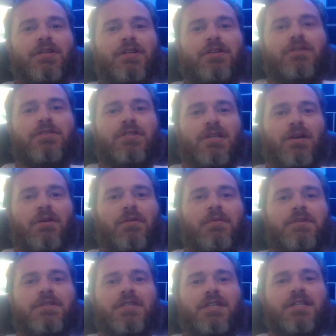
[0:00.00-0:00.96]
years ago
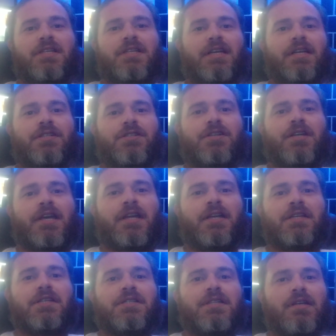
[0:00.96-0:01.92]
with Seitec
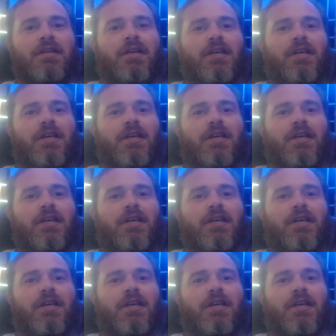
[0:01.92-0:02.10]
Genetics.